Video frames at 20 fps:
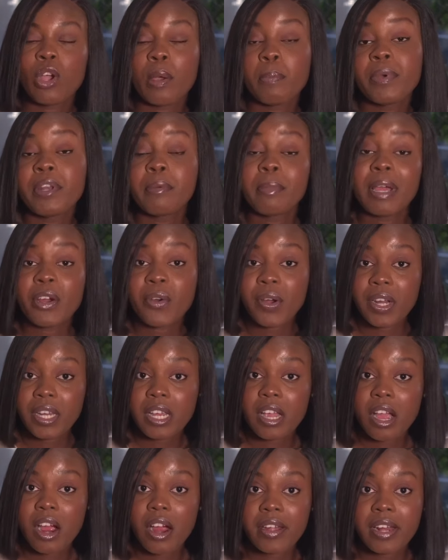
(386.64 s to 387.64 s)
put in my
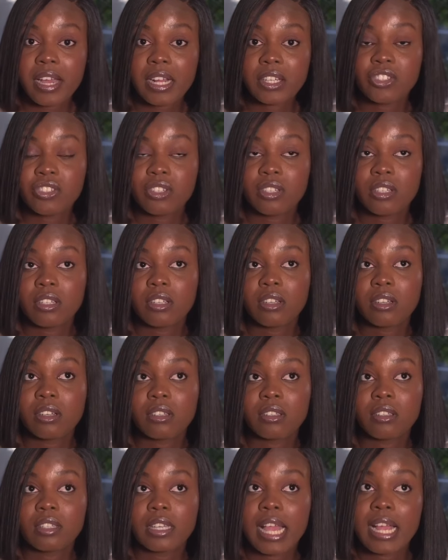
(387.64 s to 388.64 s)
credit card actually,
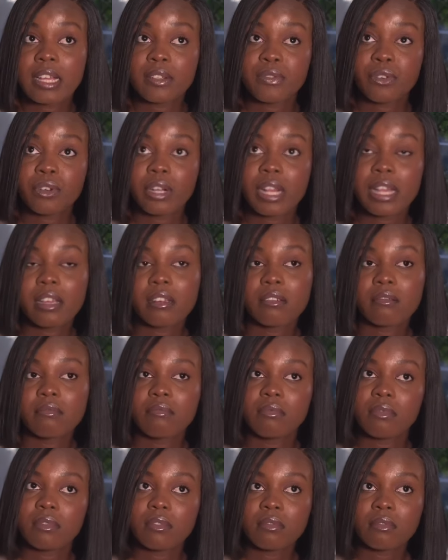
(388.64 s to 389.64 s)
because they asked for like
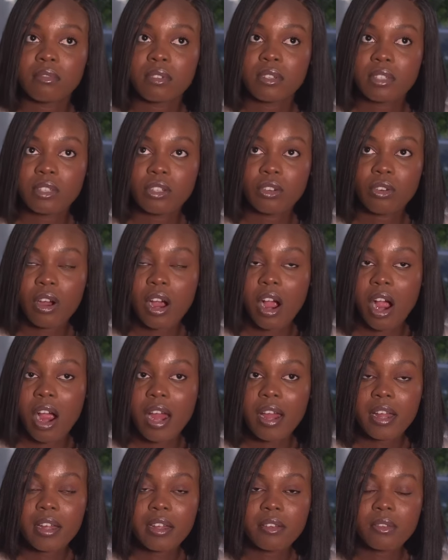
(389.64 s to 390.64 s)
your
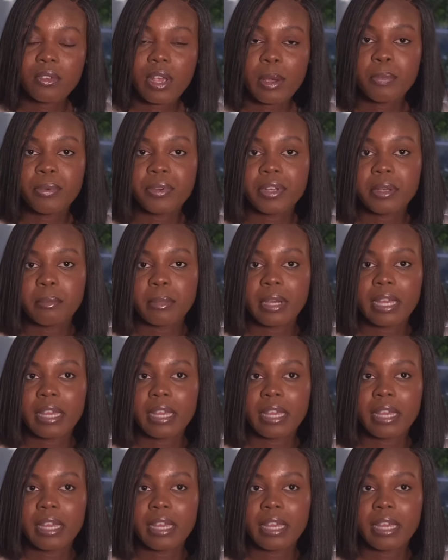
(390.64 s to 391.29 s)
card. So it was